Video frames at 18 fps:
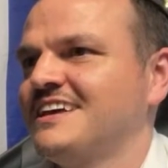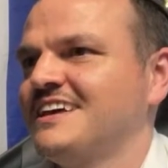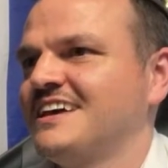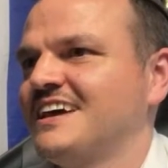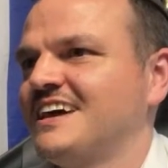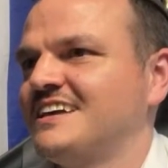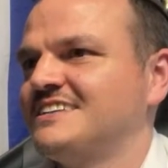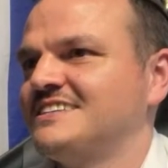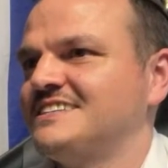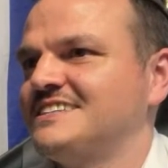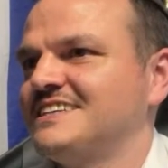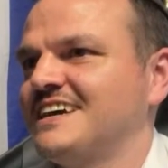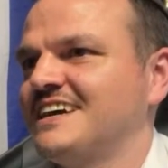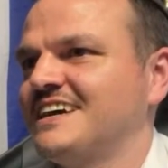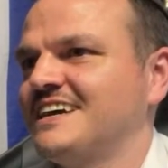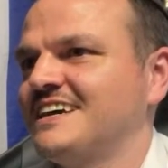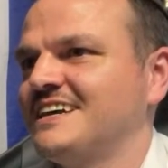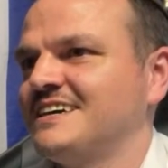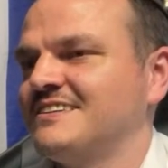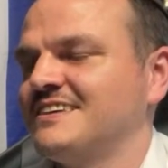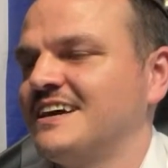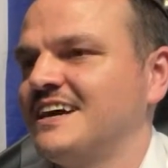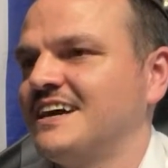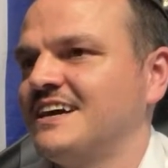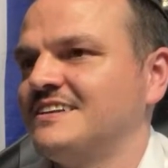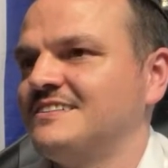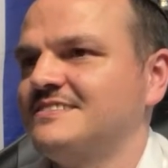and saying
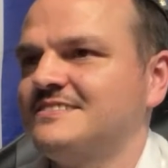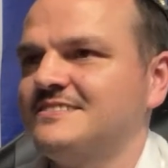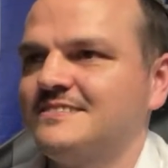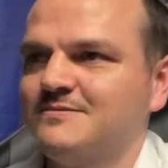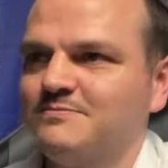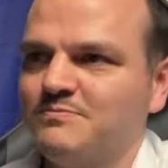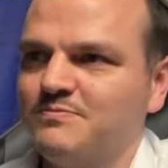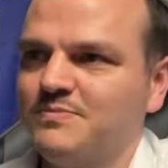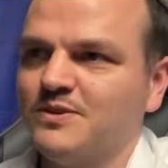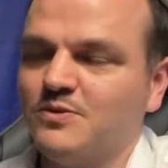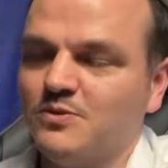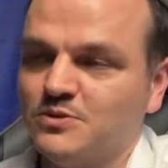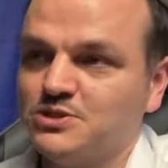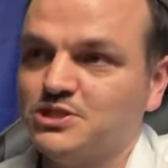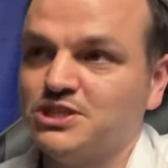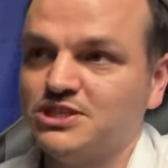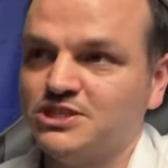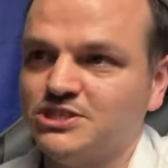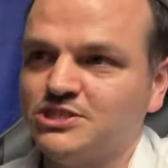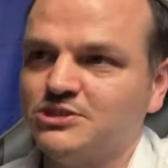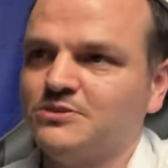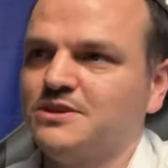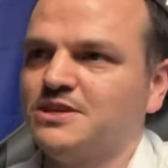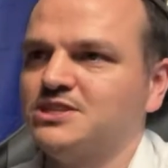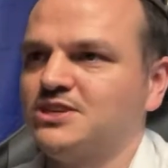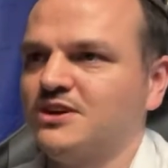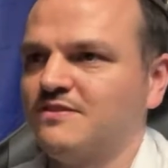that because she's
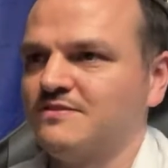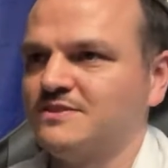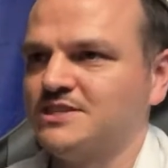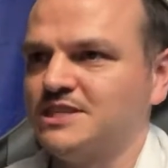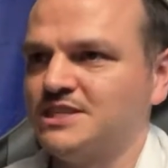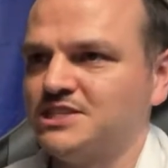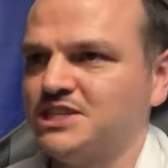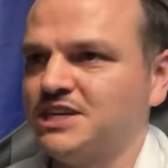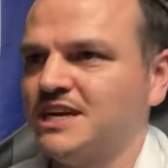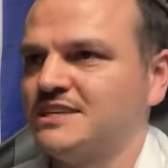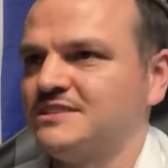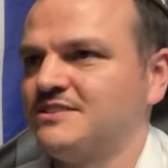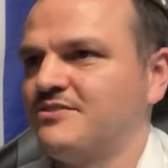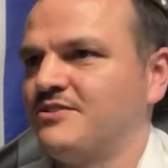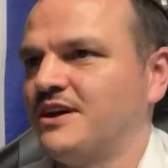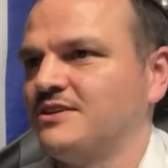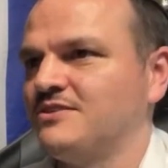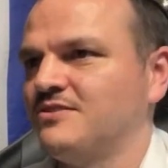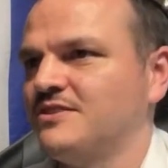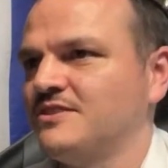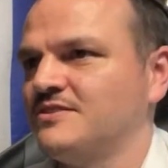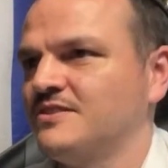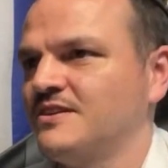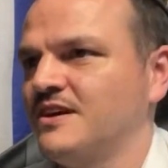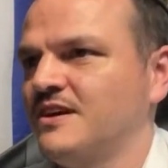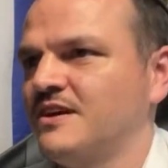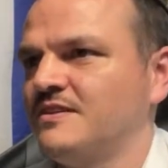Jewish, obviously she has the right to
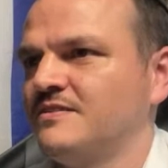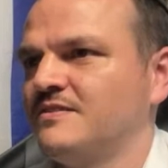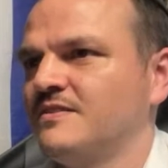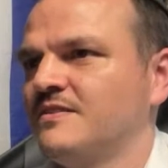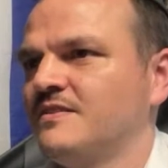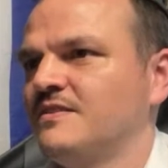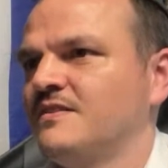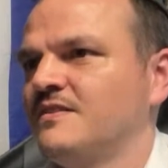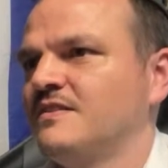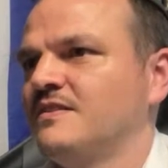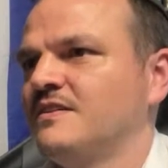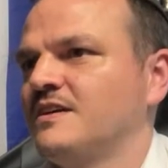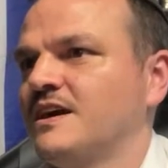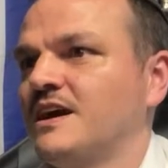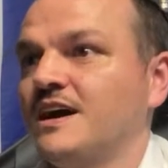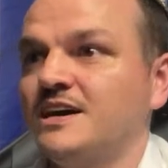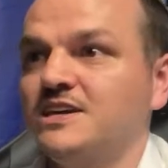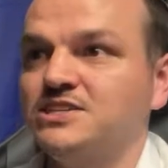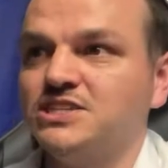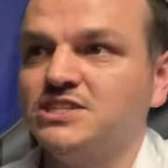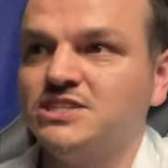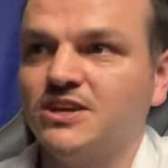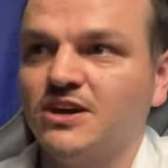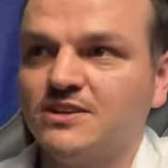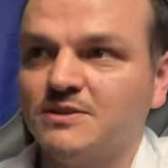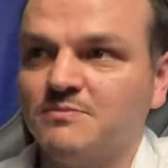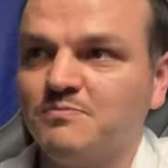return. Age is
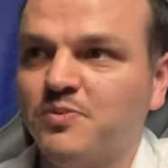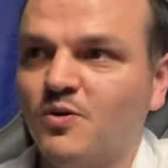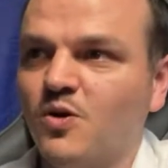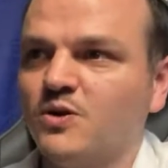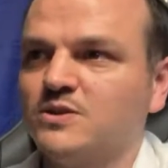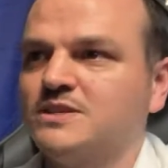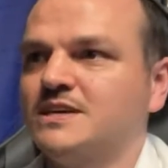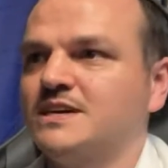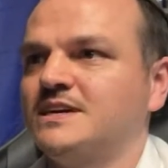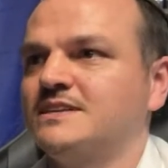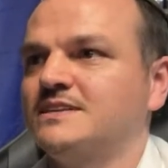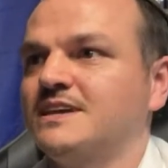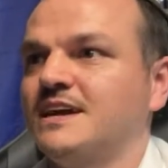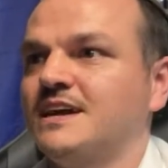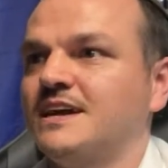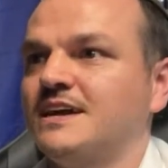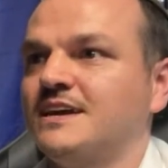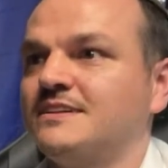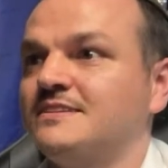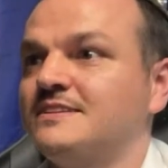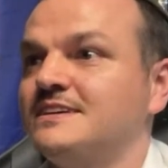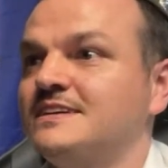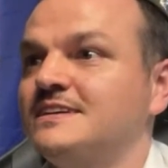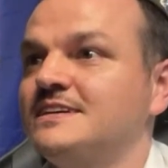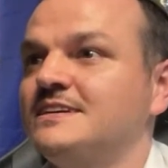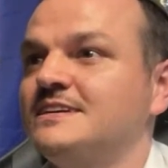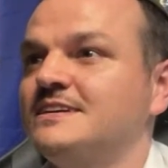not important, and
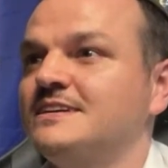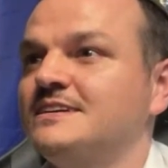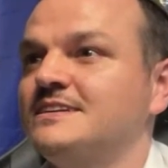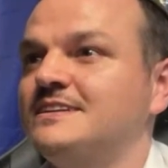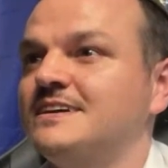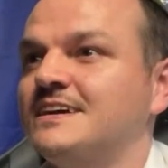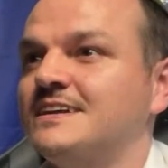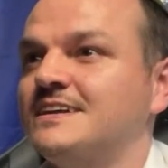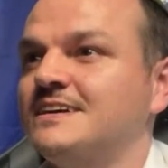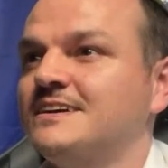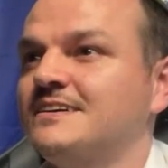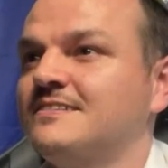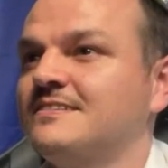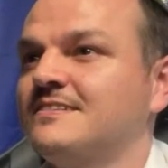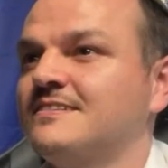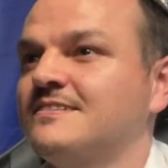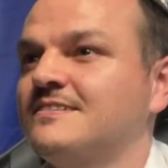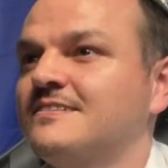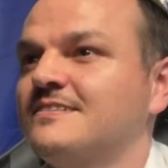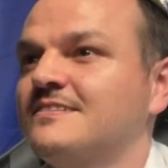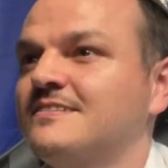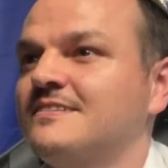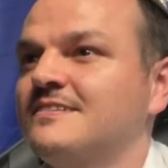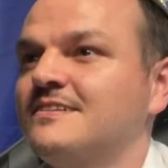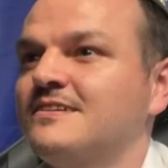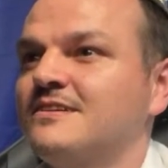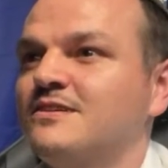he did it
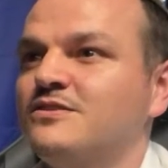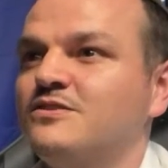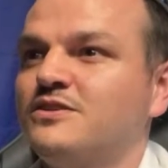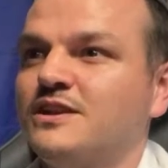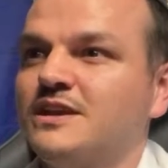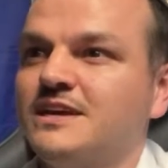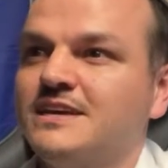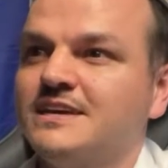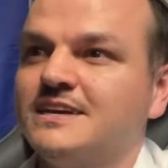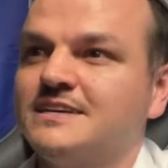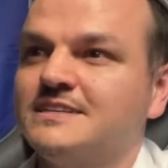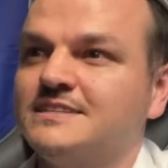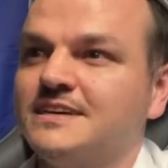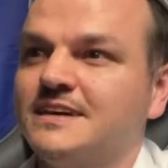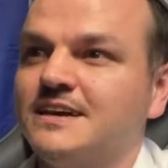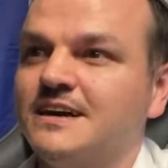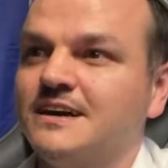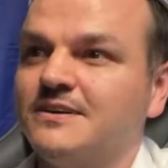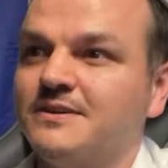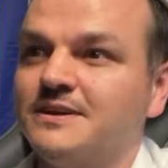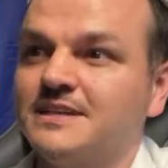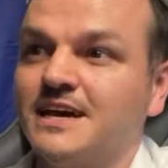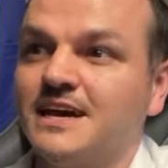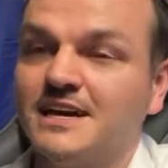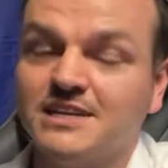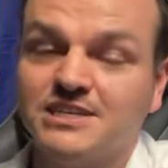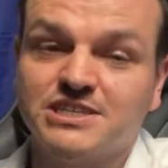3 years ago at
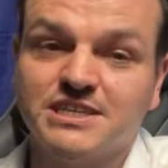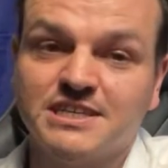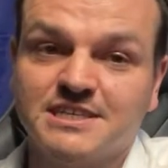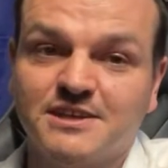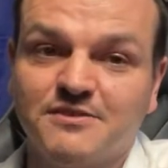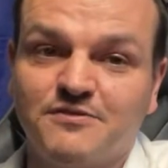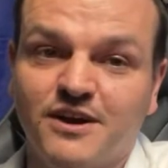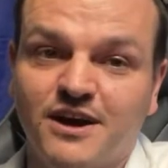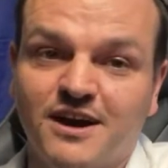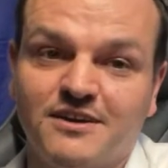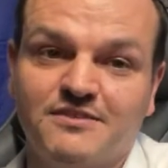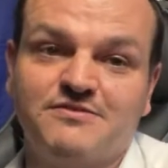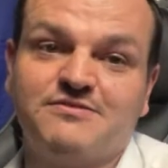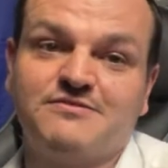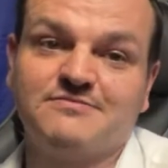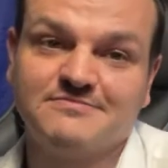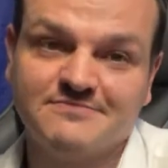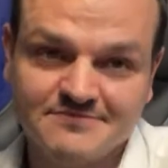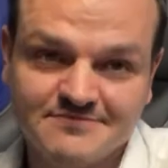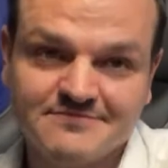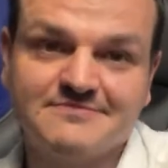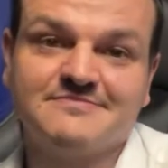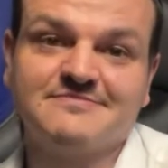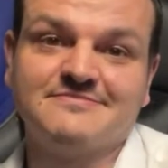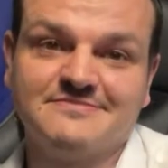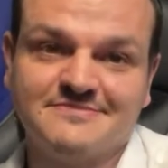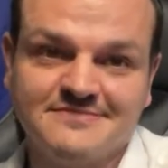age 65.
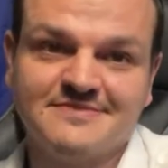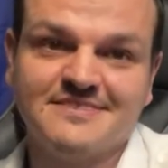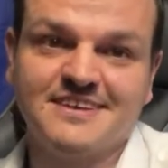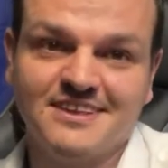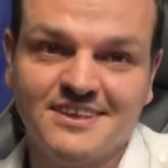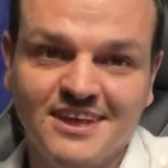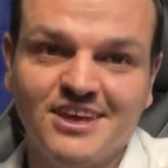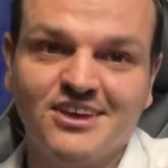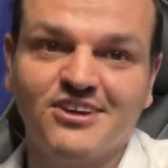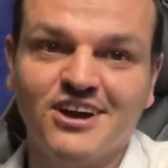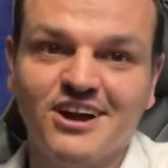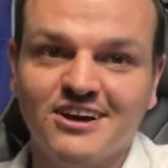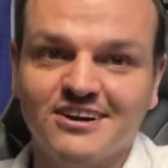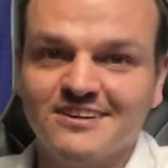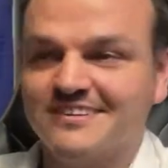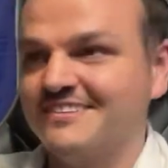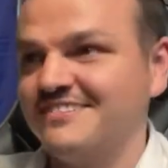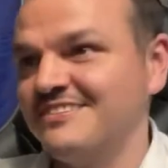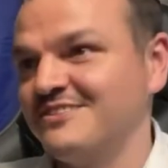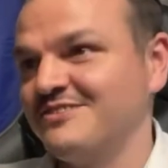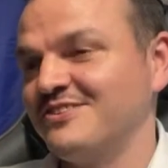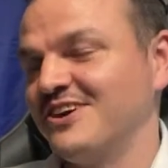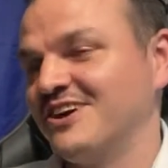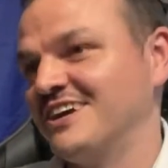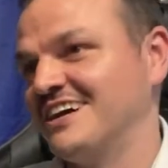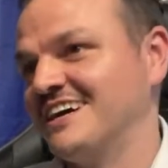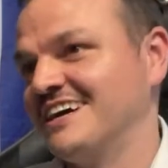There you go. We've
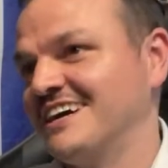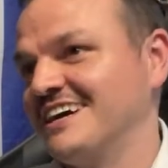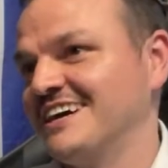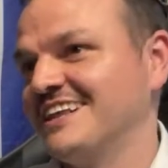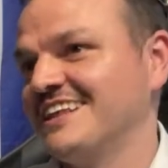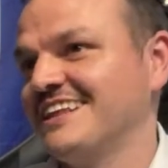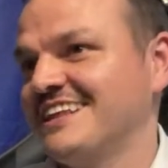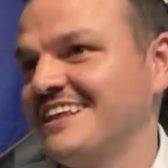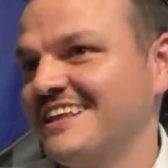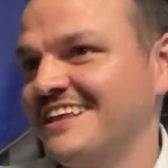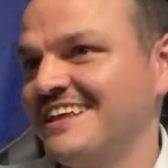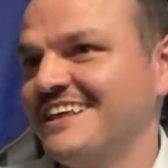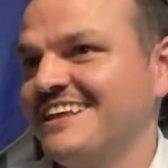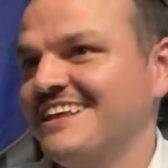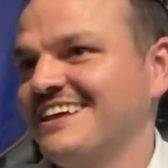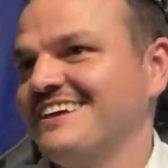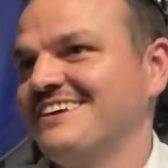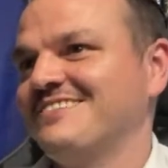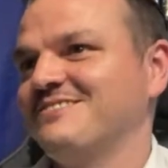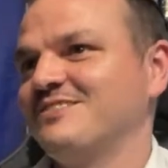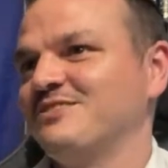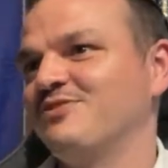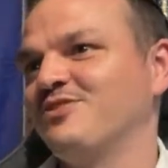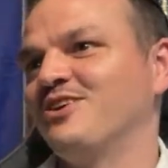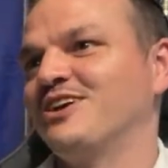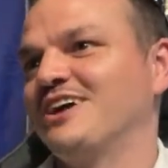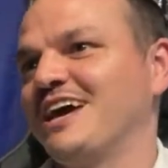got an
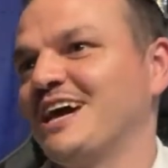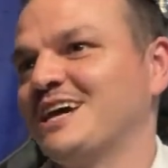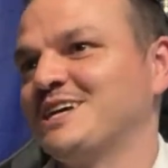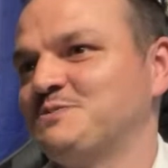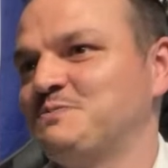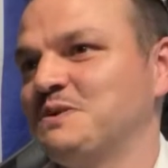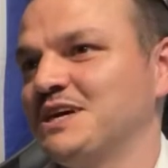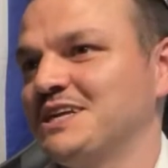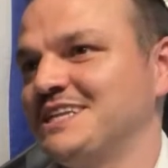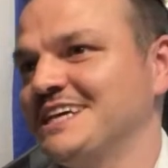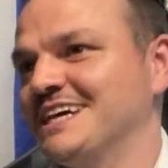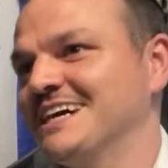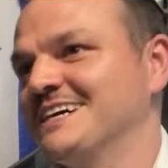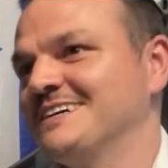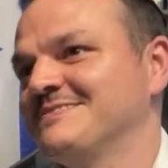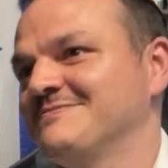expert here.